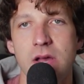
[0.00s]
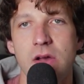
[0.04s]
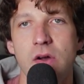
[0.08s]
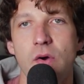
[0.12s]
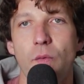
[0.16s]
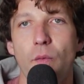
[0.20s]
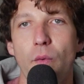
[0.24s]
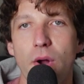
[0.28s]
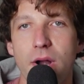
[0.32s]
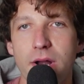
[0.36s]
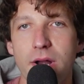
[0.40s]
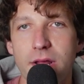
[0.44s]

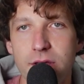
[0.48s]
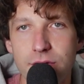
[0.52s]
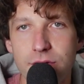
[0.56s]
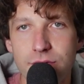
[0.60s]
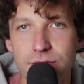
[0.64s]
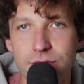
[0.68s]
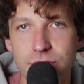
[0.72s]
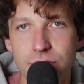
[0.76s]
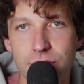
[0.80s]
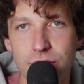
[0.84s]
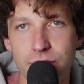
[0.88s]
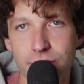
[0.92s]
What are you
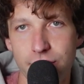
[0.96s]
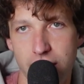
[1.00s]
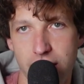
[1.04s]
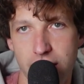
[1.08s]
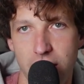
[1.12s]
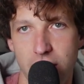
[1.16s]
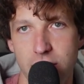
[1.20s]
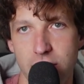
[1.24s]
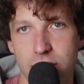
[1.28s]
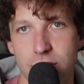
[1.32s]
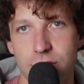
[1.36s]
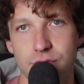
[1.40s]
doing?
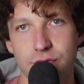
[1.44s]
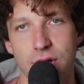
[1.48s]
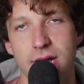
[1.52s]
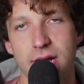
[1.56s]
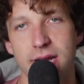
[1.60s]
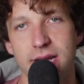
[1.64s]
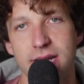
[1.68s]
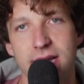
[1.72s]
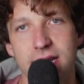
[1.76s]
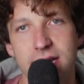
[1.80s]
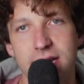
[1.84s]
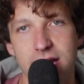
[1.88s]
Are you
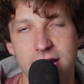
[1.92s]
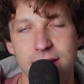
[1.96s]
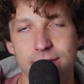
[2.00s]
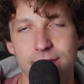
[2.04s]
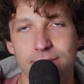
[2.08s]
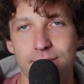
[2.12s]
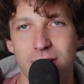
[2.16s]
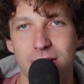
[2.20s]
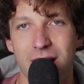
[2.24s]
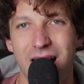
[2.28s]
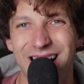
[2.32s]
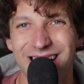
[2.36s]
trying to take
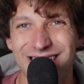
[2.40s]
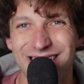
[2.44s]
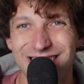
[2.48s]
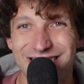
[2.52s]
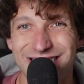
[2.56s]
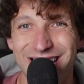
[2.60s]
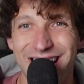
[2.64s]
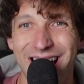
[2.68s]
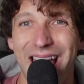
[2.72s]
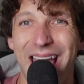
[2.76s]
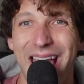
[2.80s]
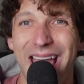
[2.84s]

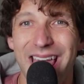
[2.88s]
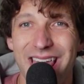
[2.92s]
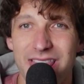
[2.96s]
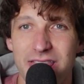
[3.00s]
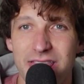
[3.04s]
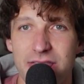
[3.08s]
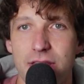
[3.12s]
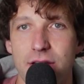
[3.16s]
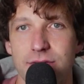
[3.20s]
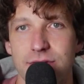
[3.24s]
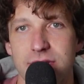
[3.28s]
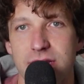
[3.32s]
constant eighth
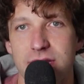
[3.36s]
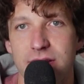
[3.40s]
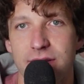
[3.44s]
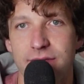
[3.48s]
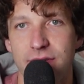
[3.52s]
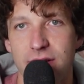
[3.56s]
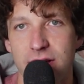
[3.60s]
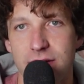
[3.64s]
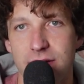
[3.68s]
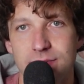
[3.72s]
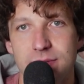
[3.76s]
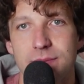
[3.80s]
notes to
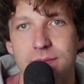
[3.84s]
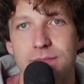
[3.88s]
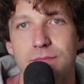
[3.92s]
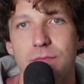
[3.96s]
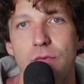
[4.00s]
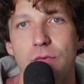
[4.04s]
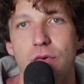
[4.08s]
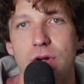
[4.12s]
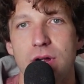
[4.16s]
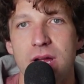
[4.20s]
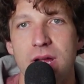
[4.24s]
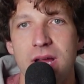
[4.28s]
develop some
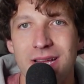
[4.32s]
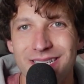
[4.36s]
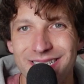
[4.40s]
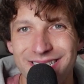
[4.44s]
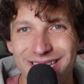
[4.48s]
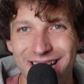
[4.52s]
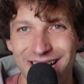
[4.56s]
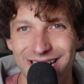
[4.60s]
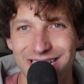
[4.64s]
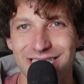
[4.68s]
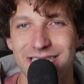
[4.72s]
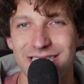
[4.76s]
more
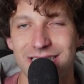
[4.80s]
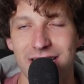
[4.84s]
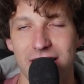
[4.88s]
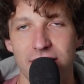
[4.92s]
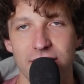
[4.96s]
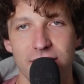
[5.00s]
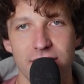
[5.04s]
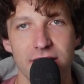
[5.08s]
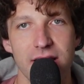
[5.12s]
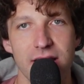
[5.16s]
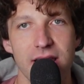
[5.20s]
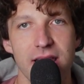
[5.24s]

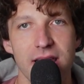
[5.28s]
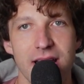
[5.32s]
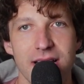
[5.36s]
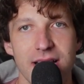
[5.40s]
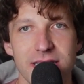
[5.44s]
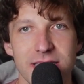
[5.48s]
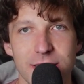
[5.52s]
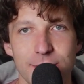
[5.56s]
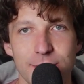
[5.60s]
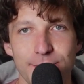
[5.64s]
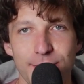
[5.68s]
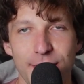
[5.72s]
dexterity
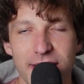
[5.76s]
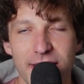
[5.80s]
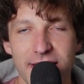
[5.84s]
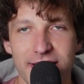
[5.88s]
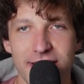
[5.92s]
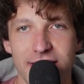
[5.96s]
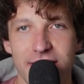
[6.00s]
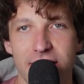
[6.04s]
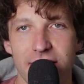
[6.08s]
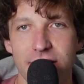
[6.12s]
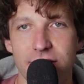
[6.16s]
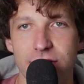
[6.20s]
and speed
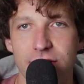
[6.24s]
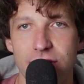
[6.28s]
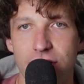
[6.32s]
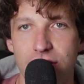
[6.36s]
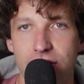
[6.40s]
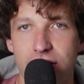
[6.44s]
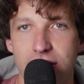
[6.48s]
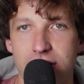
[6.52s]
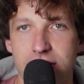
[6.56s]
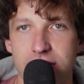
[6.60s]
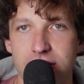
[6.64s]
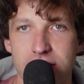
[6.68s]
and
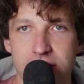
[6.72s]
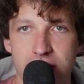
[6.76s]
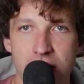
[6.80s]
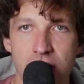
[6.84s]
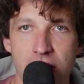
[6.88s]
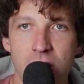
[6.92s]
endurance?